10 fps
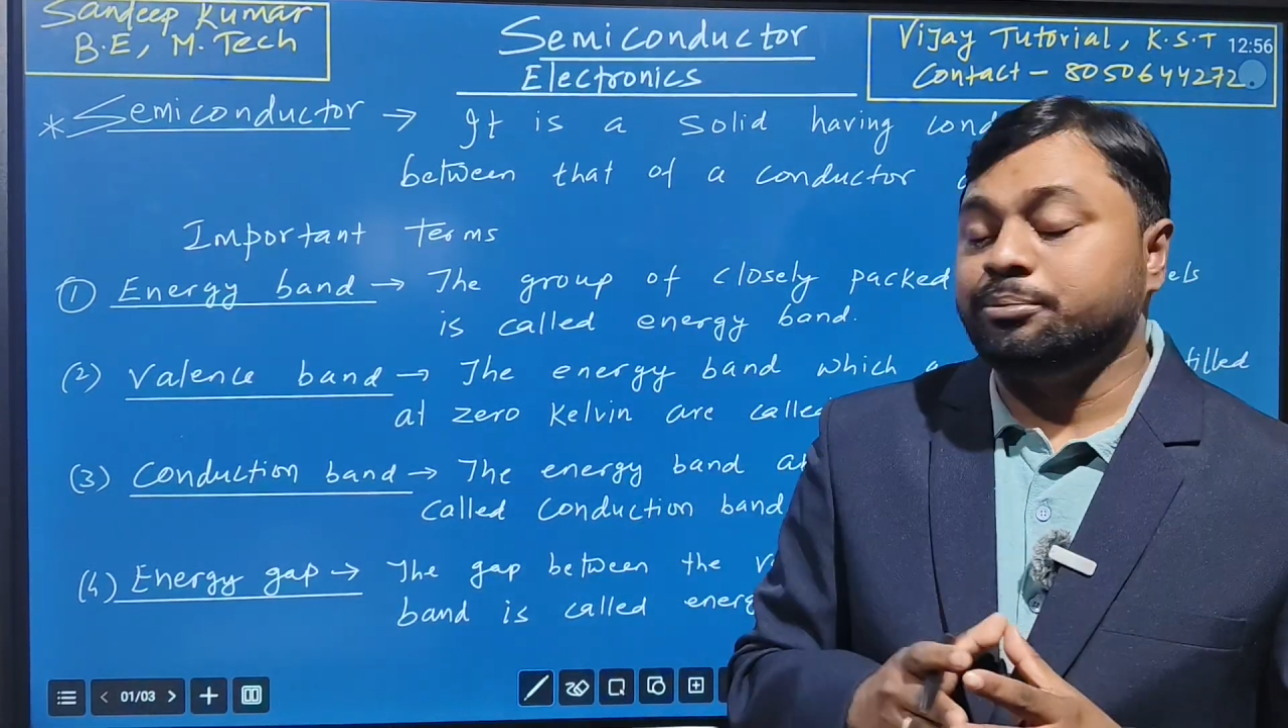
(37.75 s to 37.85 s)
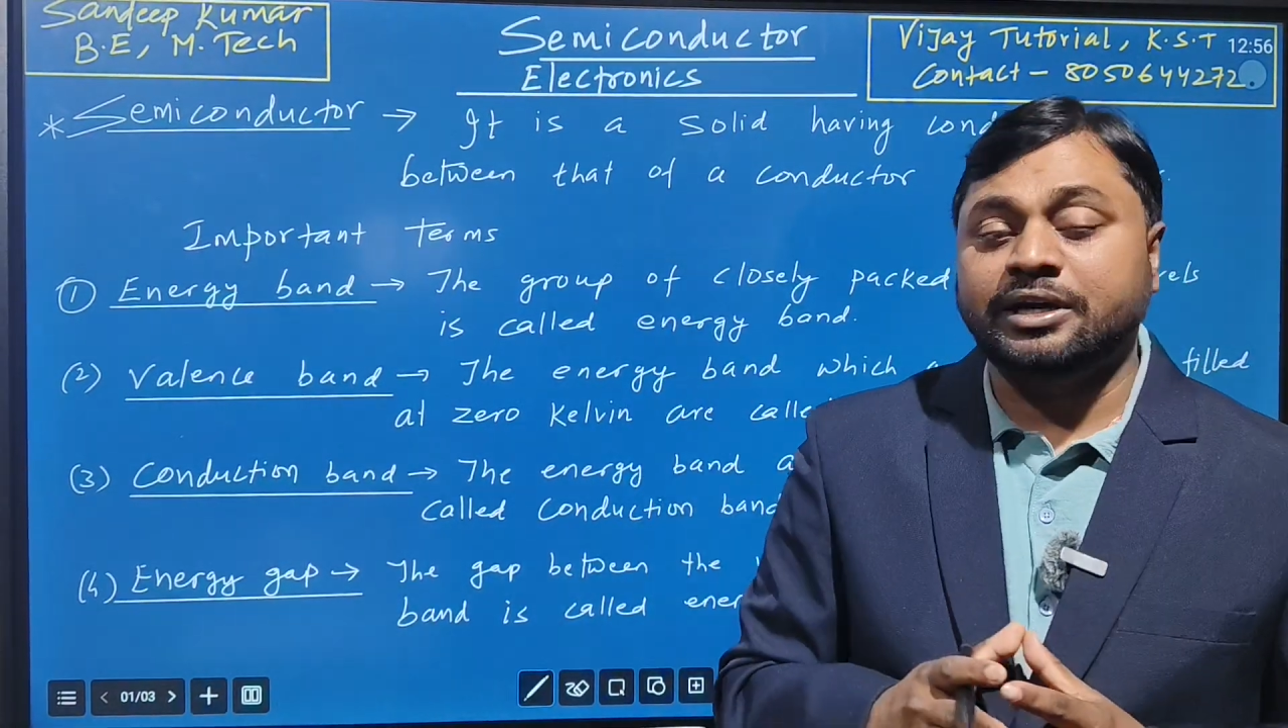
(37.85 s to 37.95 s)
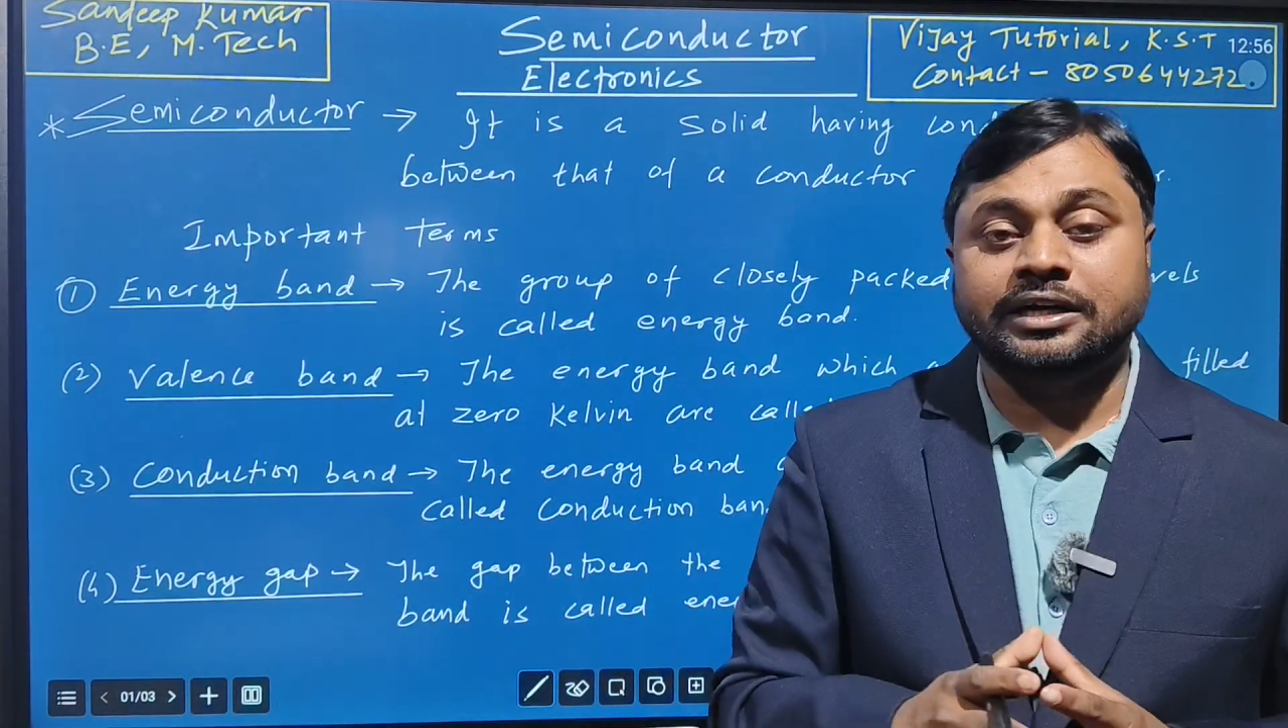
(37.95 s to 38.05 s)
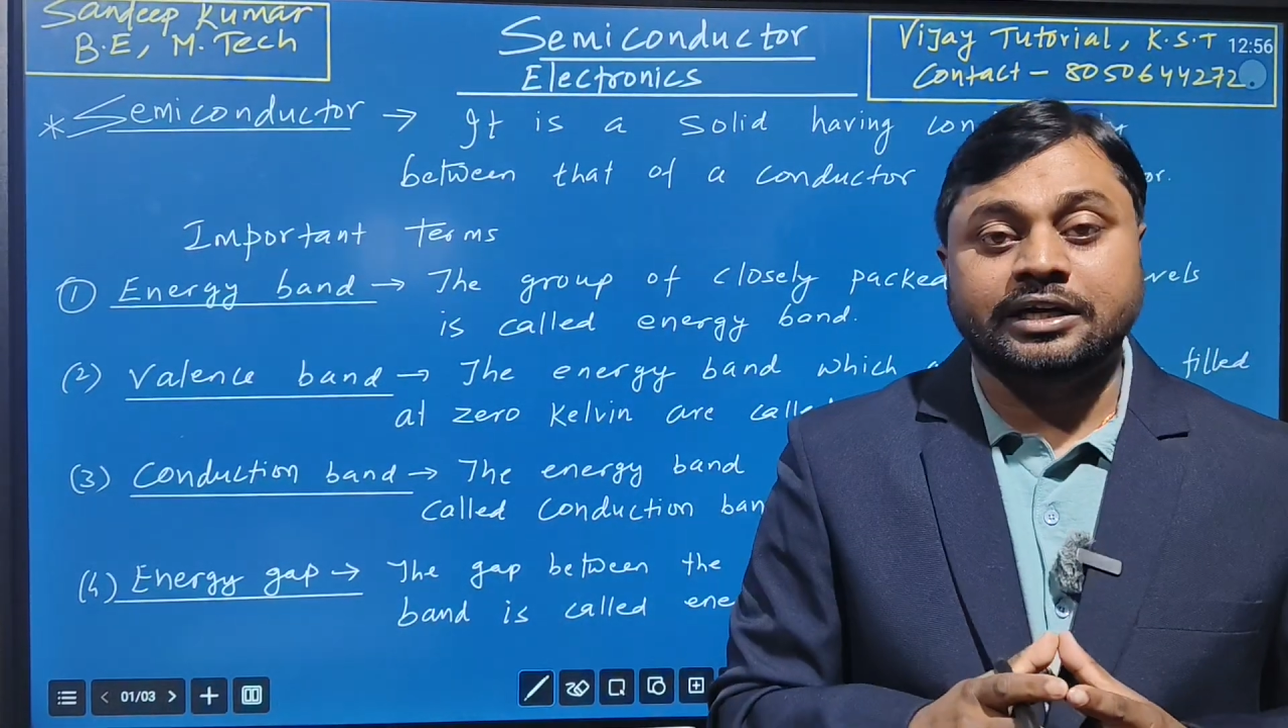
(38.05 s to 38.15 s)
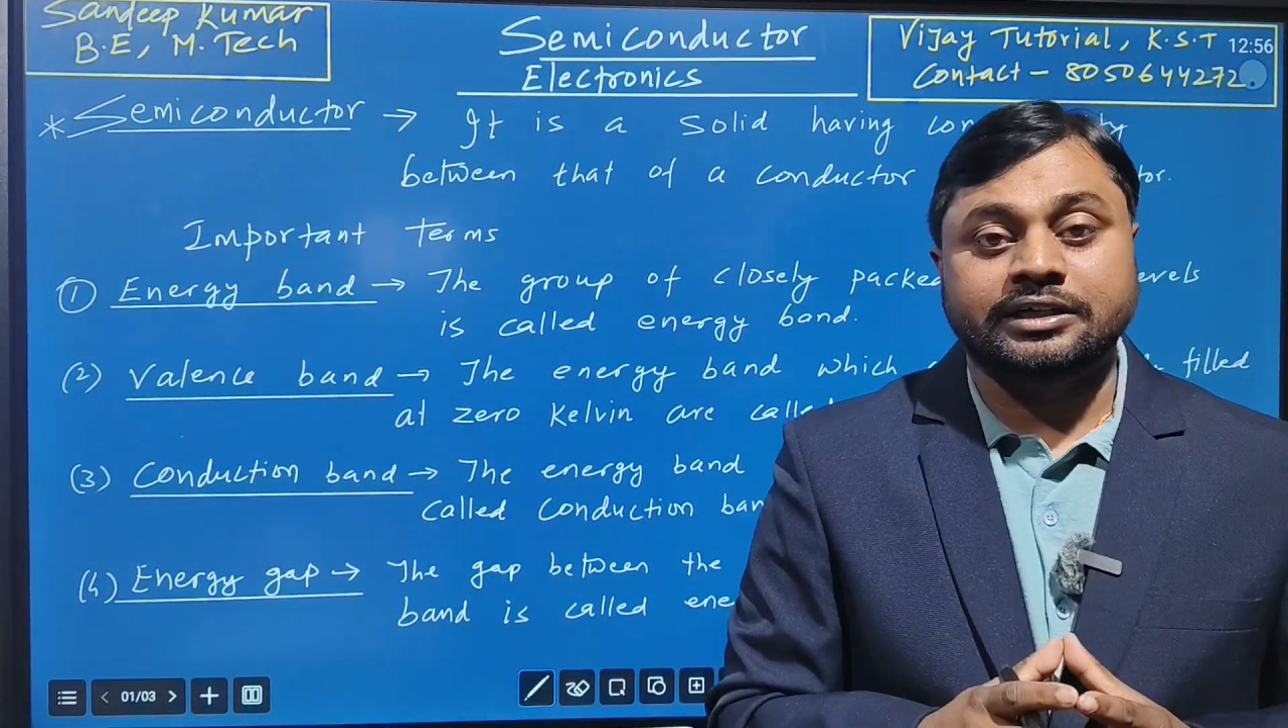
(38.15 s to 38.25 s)

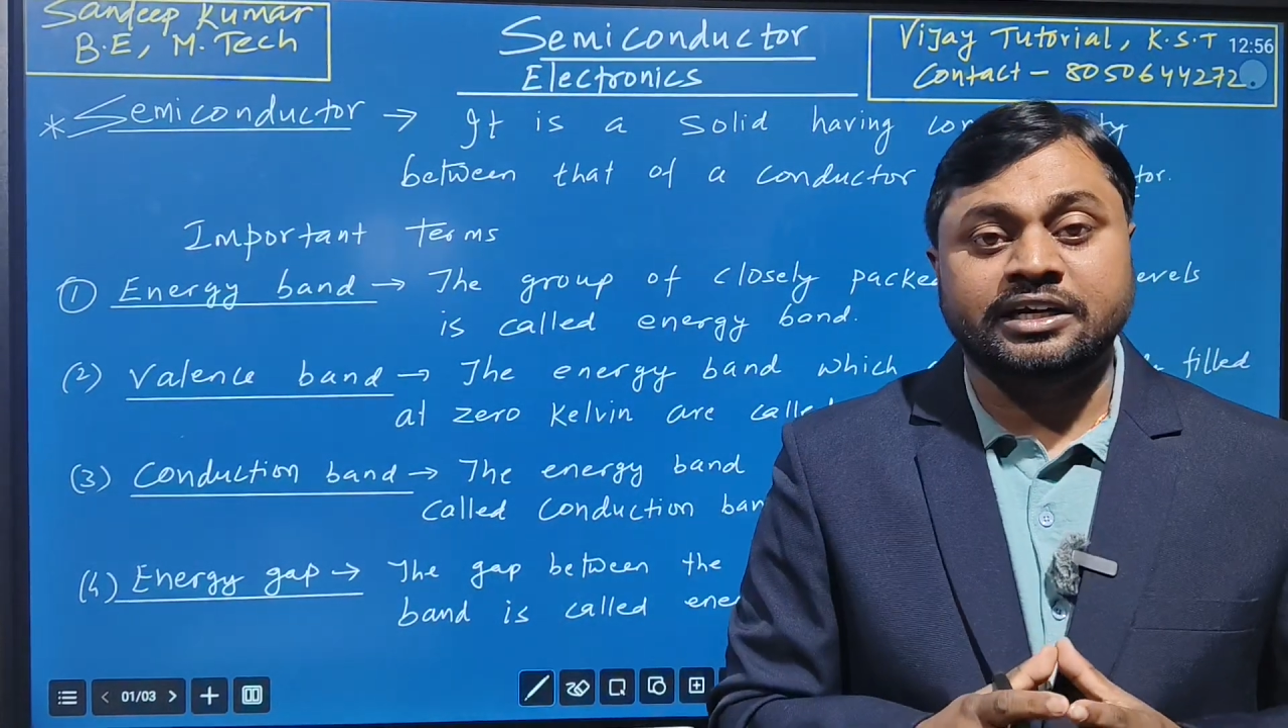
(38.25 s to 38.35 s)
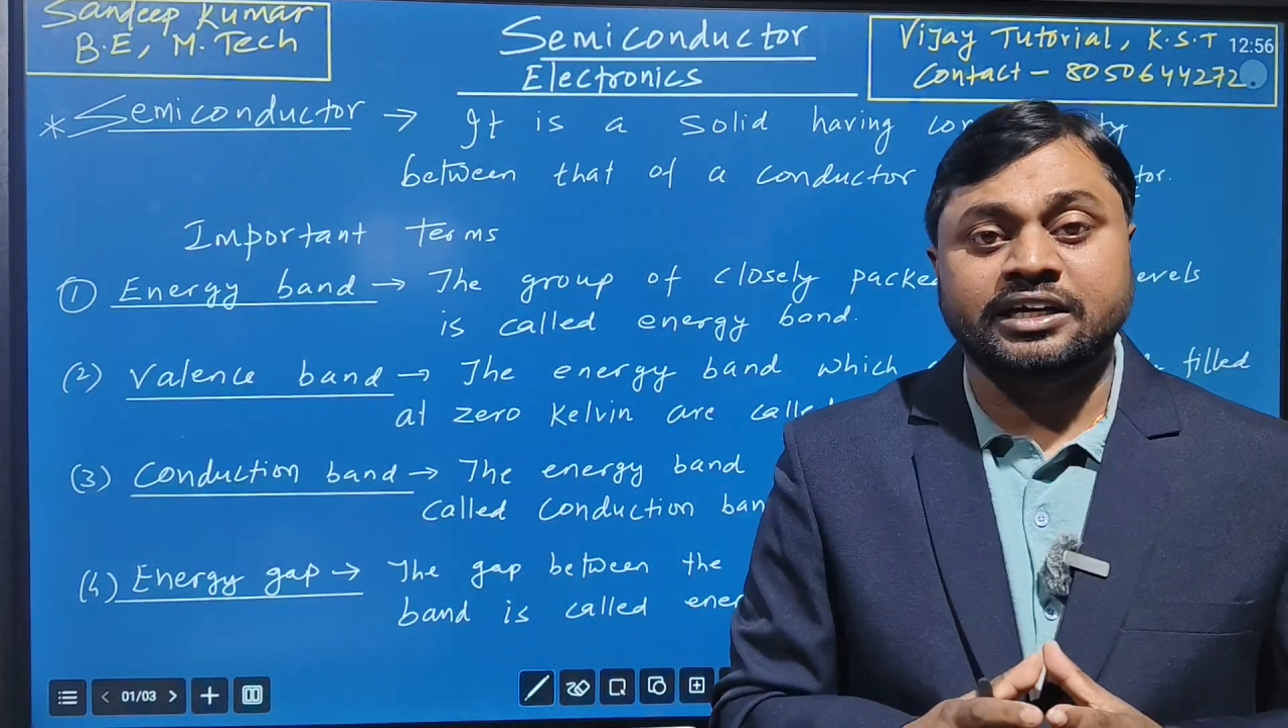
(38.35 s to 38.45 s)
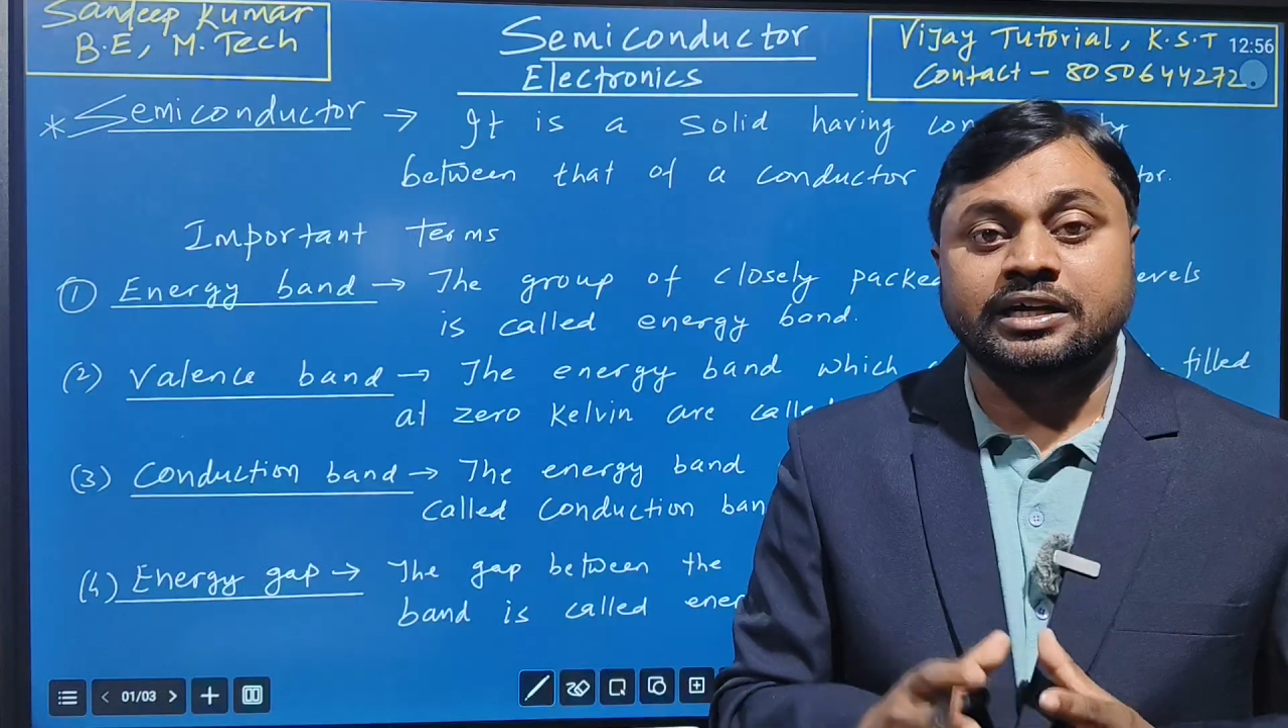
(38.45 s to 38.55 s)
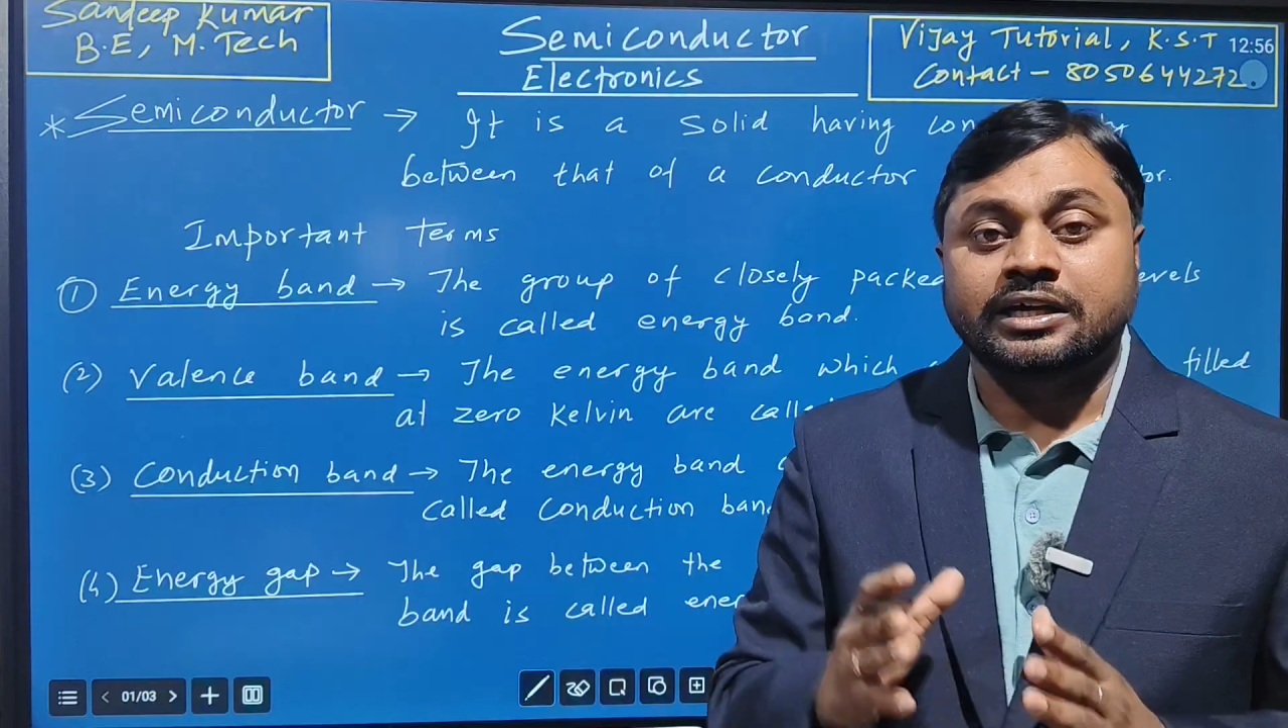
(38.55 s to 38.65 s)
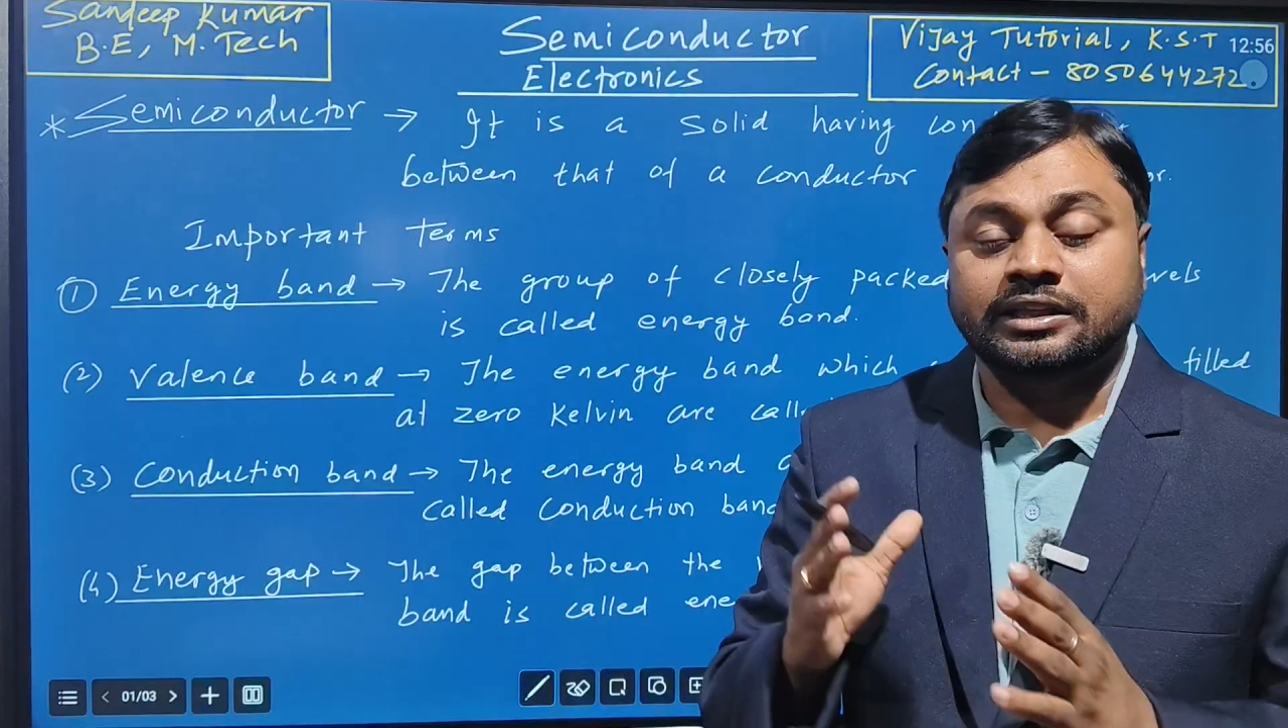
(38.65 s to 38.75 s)

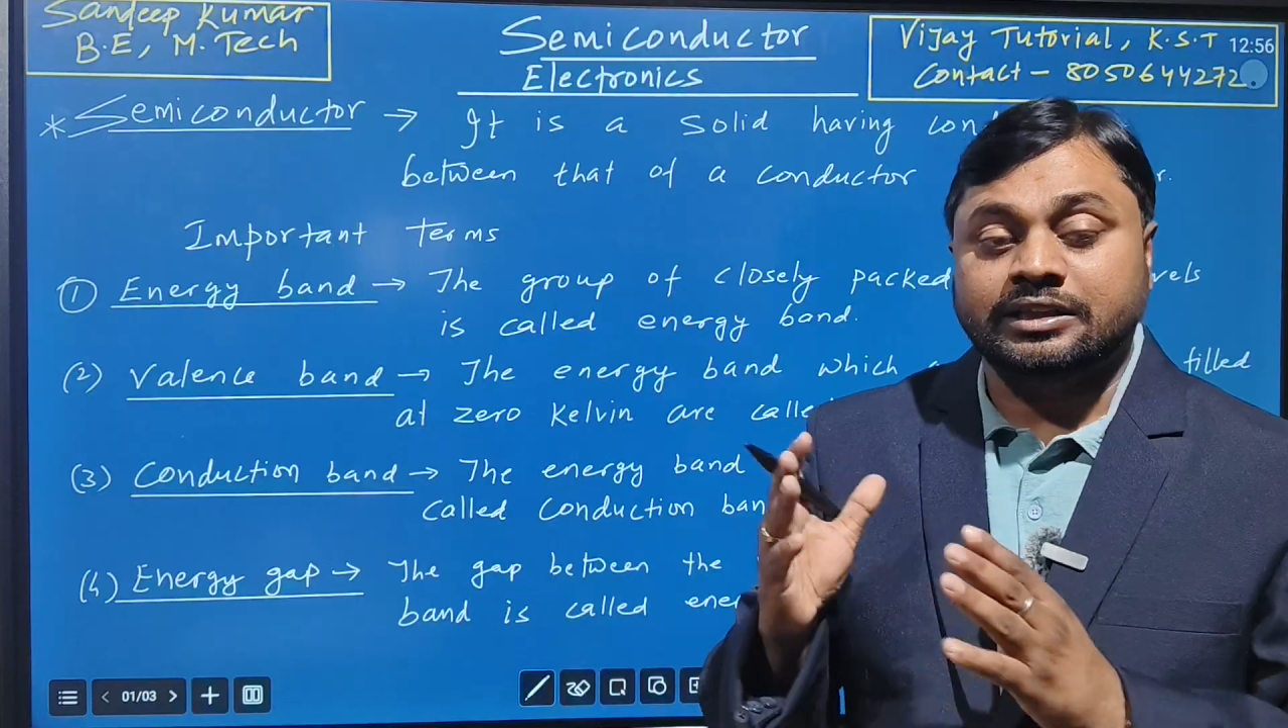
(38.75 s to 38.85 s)
semiconductor,